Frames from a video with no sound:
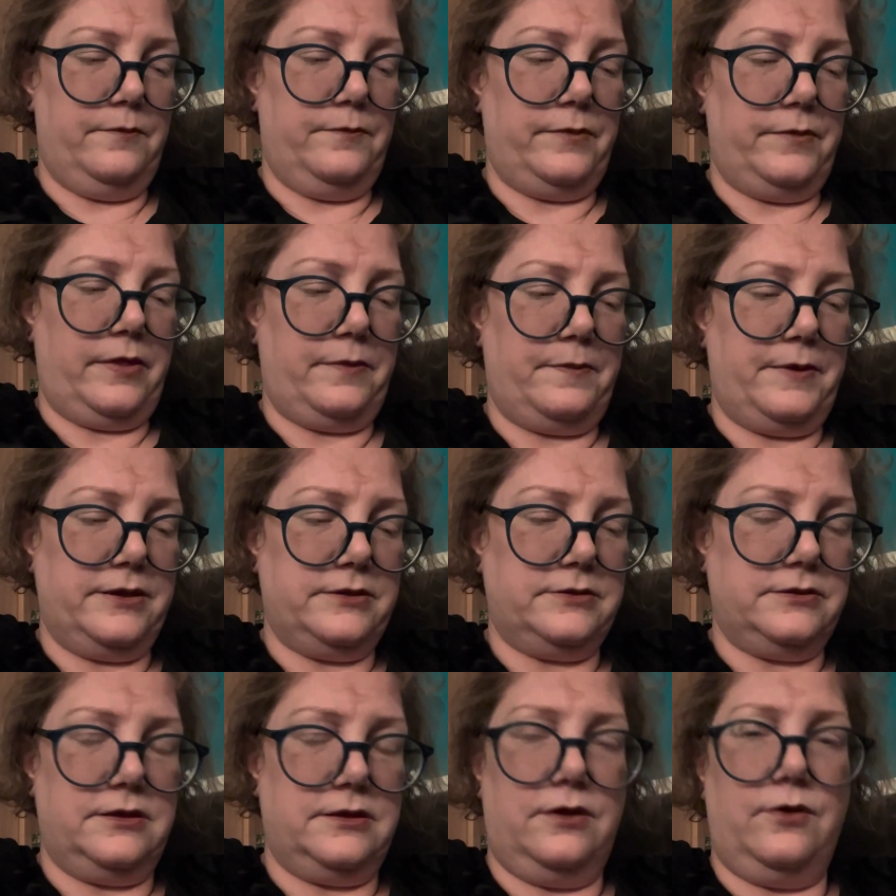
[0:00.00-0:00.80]
Another
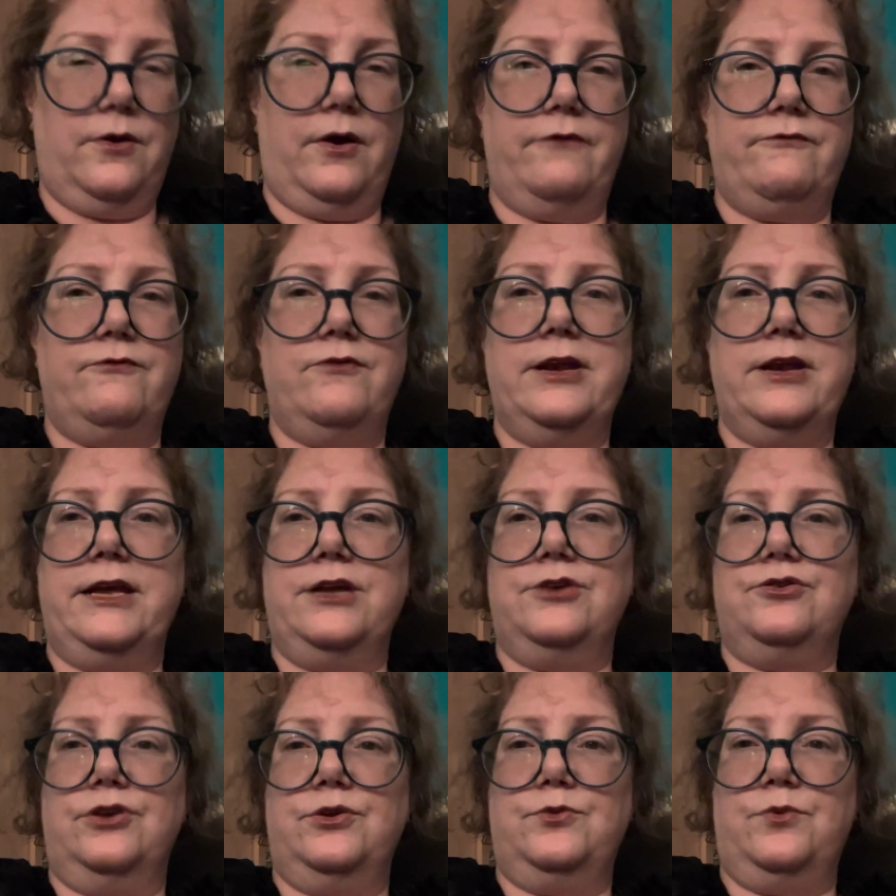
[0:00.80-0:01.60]
person who I've really
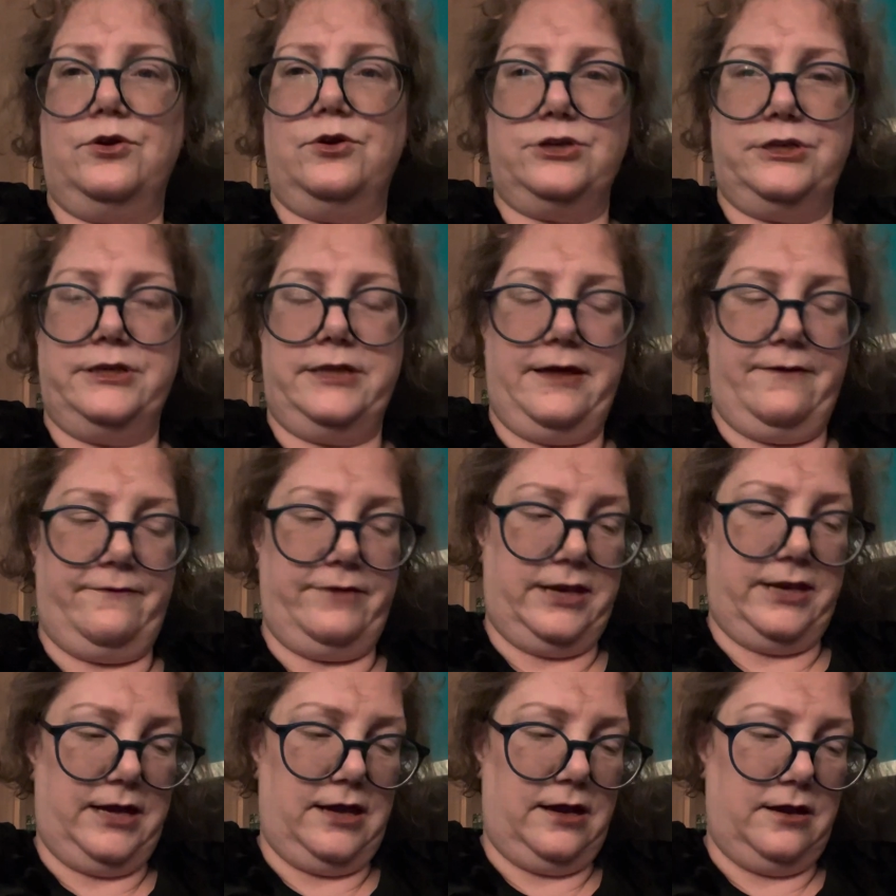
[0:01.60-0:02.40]
enjoyed watching their
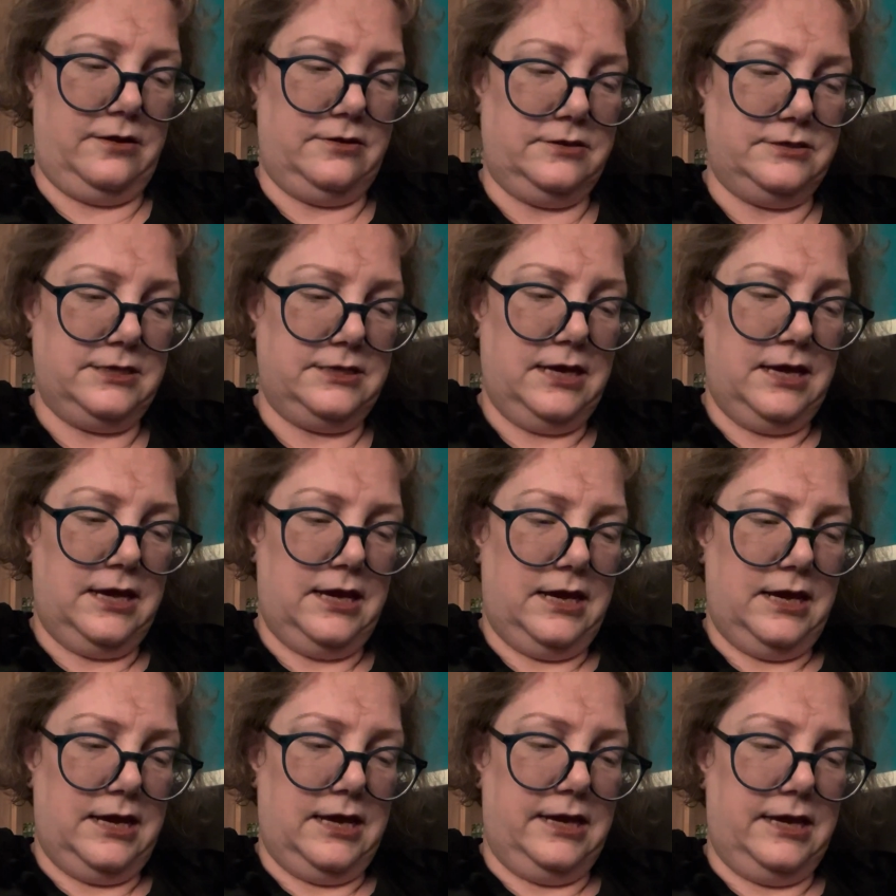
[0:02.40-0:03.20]
videos
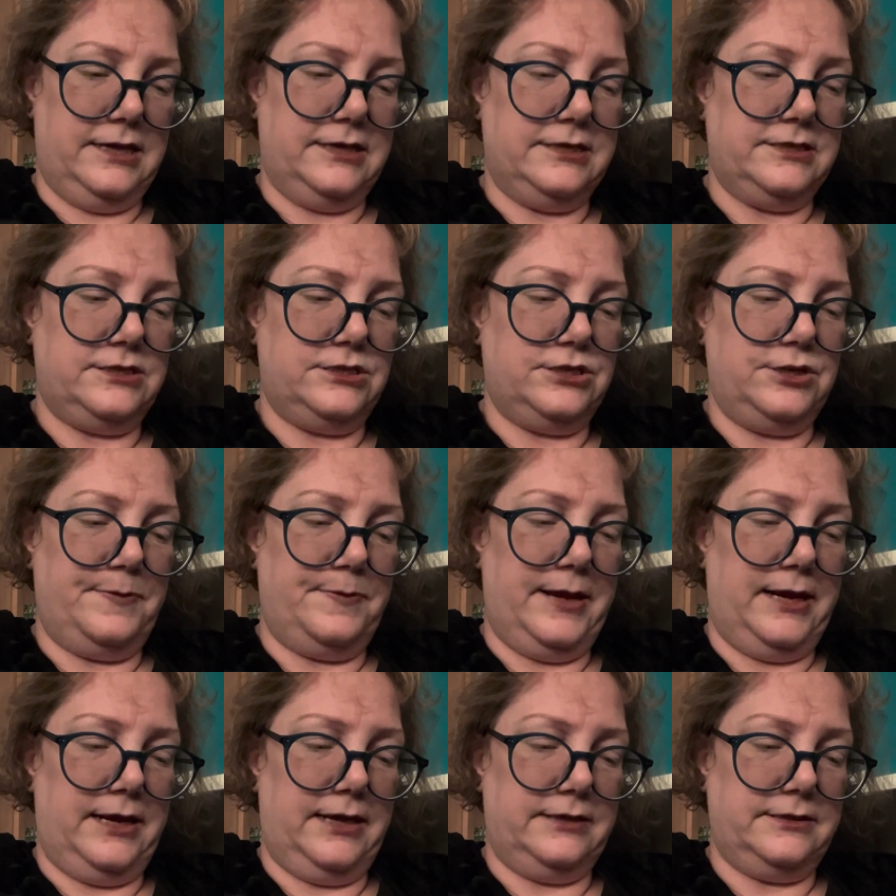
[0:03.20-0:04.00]
is
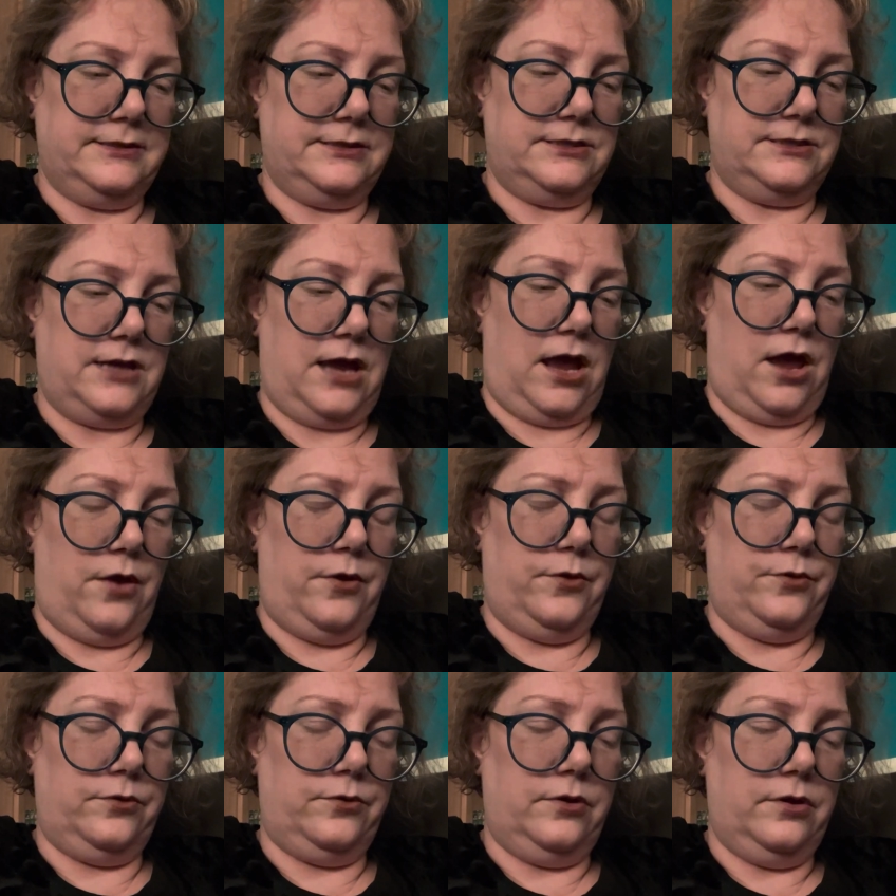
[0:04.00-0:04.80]
Jamila
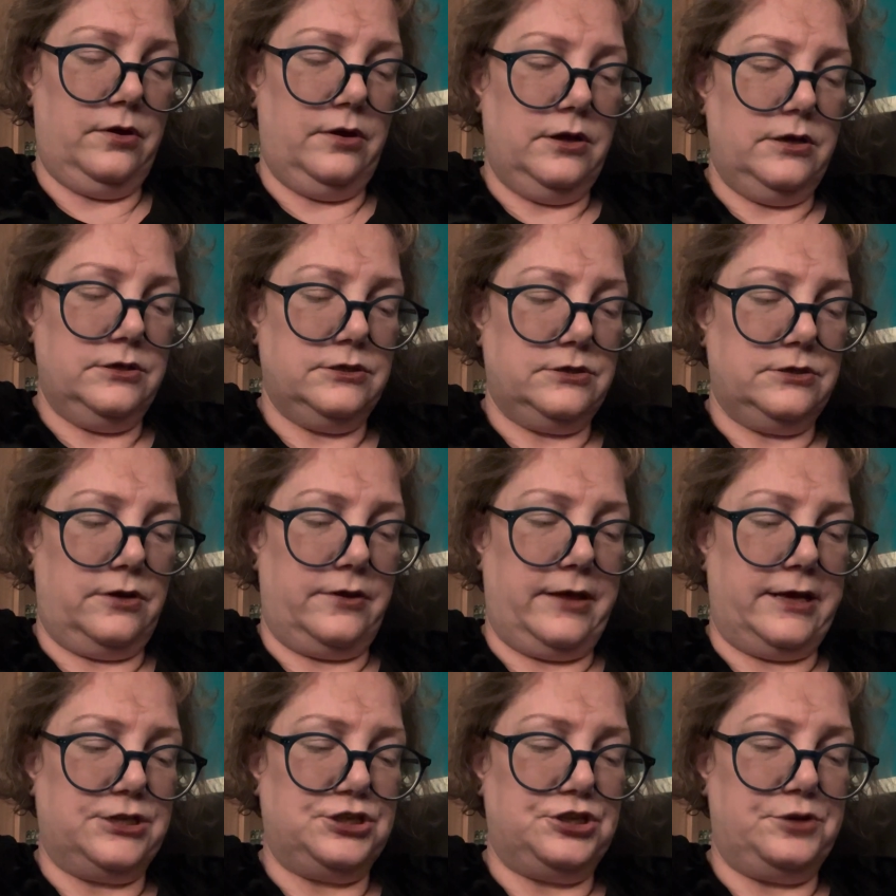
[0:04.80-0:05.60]
Stone. So
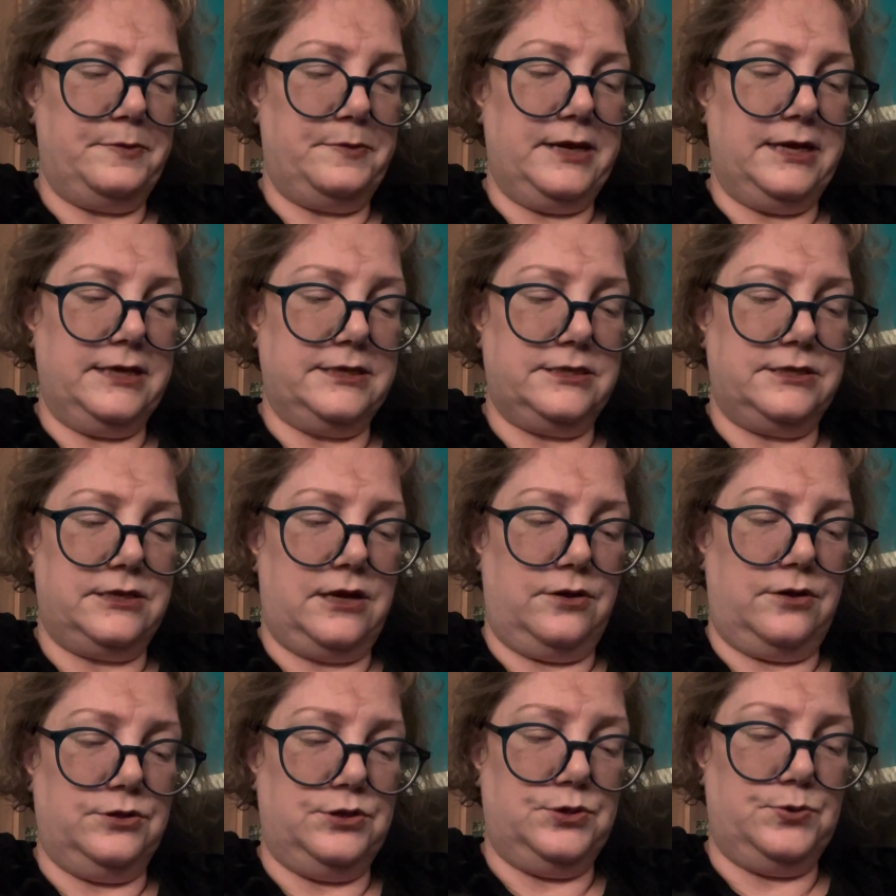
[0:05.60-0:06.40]
that's Jamila
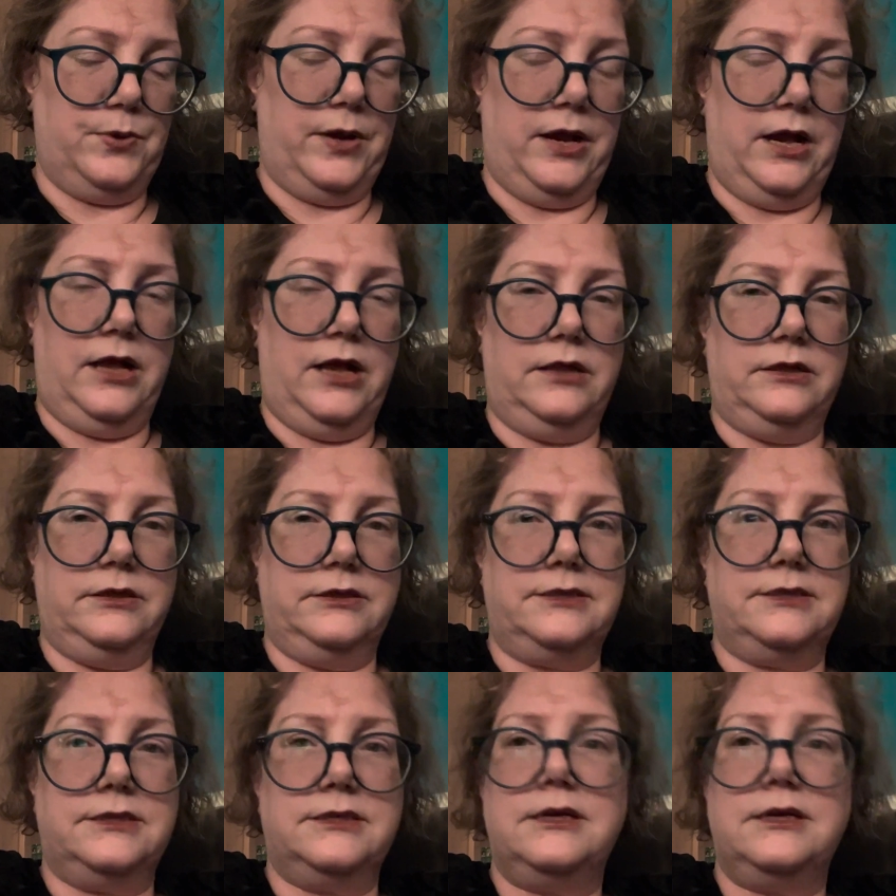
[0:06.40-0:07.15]
Stone's World.